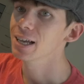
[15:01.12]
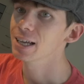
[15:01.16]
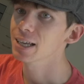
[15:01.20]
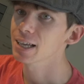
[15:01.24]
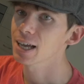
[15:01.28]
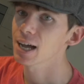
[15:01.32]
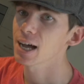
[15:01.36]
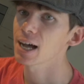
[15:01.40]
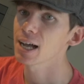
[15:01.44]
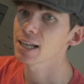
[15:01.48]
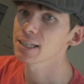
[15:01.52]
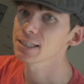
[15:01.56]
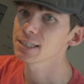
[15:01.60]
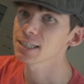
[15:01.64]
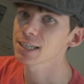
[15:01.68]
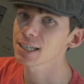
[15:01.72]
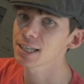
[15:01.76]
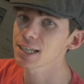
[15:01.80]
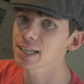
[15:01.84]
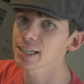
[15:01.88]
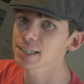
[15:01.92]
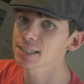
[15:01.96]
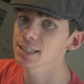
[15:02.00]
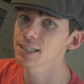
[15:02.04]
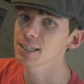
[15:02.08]
Cards
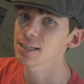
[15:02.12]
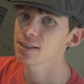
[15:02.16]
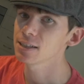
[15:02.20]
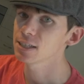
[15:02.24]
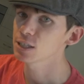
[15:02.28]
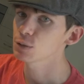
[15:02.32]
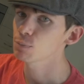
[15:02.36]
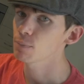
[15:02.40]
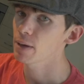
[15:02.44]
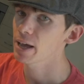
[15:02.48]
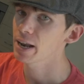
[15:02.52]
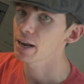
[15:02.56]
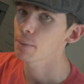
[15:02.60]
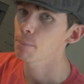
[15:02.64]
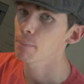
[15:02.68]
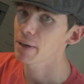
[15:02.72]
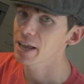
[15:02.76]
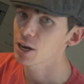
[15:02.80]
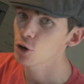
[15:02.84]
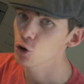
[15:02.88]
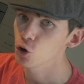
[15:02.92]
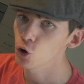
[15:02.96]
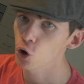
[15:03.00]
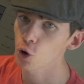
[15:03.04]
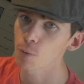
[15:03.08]
collected in this manner may
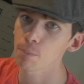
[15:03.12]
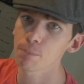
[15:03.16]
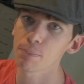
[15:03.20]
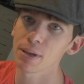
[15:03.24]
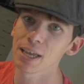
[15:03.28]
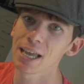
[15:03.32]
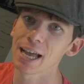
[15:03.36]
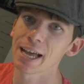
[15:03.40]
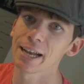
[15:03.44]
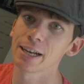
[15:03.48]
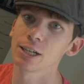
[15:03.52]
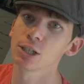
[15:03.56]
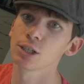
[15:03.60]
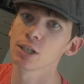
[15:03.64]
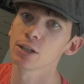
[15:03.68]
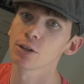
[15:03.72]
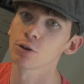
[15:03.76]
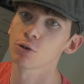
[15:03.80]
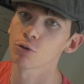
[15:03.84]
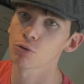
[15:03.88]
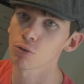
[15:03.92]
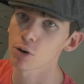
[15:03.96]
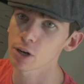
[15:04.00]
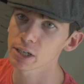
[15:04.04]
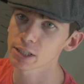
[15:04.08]
not be added to the
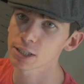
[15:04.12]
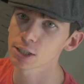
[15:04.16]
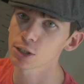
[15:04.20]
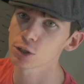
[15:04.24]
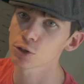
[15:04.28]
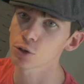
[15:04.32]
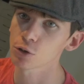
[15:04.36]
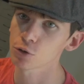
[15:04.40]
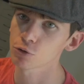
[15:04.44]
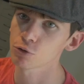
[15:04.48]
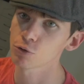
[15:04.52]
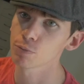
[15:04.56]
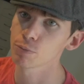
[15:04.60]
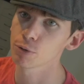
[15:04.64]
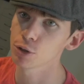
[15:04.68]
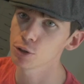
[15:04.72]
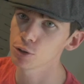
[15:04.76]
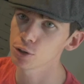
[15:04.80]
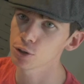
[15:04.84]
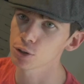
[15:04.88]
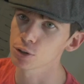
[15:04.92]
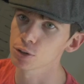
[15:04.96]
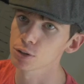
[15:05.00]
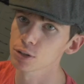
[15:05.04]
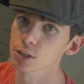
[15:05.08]
crisis
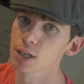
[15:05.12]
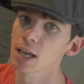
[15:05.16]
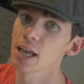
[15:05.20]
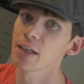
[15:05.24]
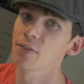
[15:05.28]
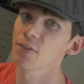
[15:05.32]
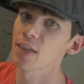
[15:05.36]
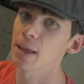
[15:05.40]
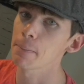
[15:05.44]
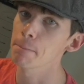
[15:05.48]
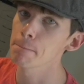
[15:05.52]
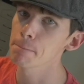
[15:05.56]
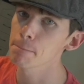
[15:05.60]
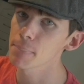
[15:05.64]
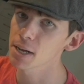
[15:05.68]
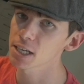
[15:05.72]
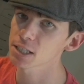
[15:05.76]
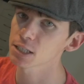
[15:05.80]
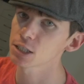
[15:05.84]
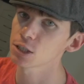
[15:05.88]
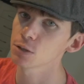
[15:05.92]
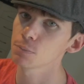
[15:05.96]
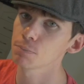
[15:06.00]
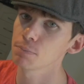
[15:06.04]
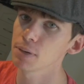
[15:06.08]
contributions. They
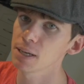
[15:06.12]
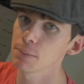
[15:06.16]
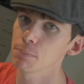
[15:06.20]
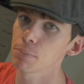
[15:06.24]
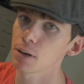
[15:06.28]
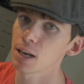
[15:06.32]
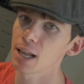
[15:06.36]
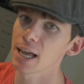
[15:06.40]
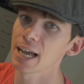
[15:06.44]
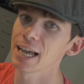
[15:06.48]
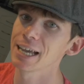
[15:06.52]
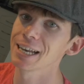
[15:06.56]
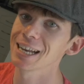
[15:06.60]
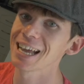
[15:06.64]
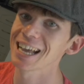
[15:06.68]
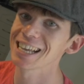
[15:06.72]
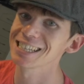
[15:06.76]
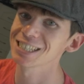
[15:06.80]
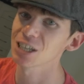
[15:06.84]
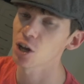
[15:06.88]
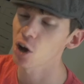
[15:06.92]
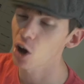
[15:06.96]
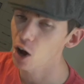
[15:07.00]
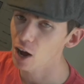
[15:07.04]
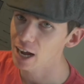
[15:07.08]
must be played
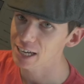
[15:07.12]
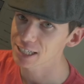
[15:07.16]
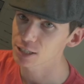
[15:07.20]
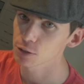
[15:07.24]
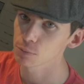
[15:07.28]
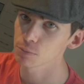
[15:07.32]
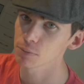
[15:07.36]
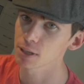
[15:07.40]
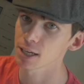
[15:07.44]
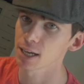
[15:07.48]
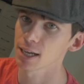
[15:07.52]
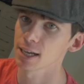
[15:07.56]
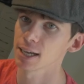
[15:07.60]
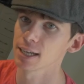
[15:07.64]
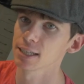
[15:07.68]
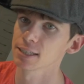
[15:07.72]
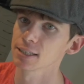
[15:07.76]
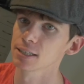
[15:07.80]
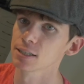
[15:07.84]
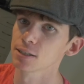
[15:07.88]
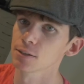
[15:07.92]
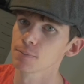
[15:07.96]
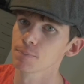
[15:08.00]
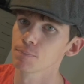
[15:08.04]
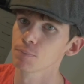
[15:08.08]
as item
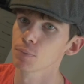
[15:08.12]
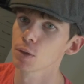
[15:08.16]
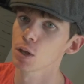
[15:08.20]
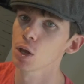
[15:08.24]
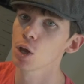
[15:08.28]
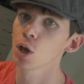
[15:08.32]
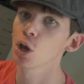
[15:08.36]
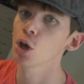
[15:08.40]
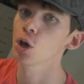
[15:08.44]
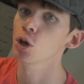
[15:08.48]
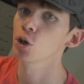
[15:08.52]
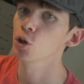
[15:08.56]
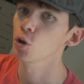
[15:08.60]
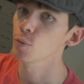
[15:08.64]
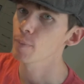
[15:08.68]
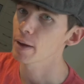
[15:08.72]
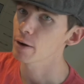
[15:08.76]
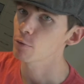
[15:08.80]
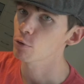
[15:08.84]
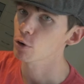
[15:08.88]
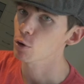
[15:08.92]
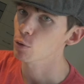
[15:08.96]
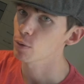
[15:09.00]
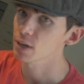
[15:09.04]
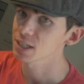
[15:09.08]
cards. You may
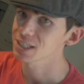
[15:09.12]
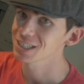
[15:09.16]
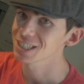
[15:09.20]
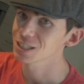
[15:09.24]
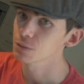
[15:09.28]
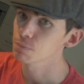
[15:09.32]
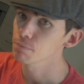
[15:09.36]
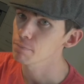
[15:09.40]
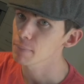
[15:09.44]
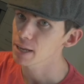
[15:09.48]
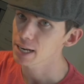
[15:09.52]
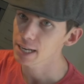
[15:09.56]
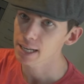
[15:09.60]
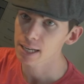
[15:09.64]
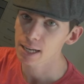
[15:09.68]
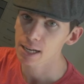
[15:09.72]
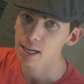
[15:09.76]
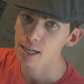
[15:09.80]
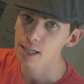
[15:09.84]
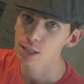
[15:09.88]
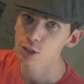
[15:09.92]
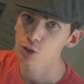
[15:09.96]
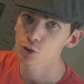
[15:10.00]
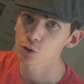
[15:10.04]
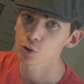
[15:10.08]
request as many
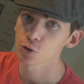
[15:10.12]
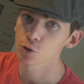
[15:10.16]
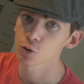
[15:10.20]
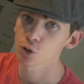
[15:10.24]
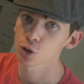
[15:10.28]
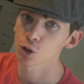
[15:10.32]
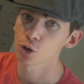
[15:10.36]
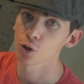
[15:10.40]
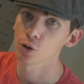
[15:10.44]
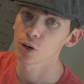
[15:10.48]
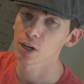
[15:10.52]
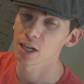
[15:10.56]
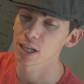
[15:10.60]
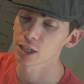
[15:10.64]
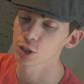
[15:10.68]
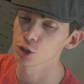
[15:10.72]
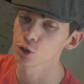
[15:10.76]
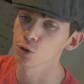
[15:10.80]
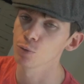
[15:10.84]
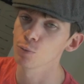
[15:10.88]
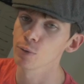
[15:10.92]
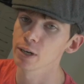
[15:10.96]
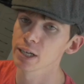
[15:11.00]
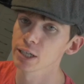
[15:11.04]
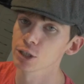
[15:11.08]
cards on your turn as
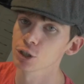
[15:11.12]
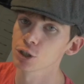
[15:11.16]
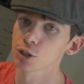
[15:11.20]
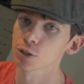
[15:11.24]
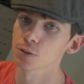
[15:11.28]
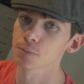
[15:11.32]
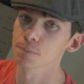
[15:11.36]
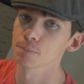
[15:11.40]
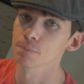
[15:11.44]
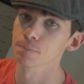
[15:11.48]
you wish.